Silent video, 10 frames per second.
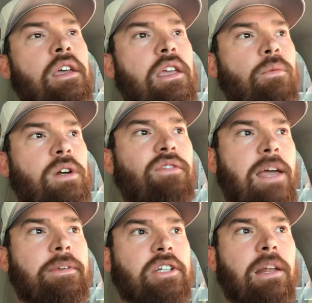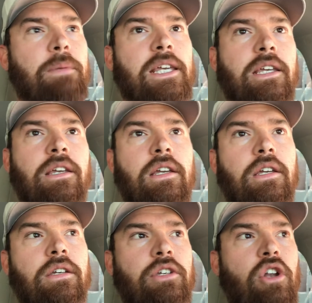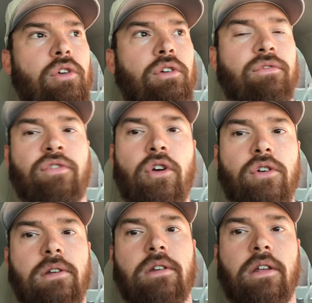And one of them is going to be, you know, your food and,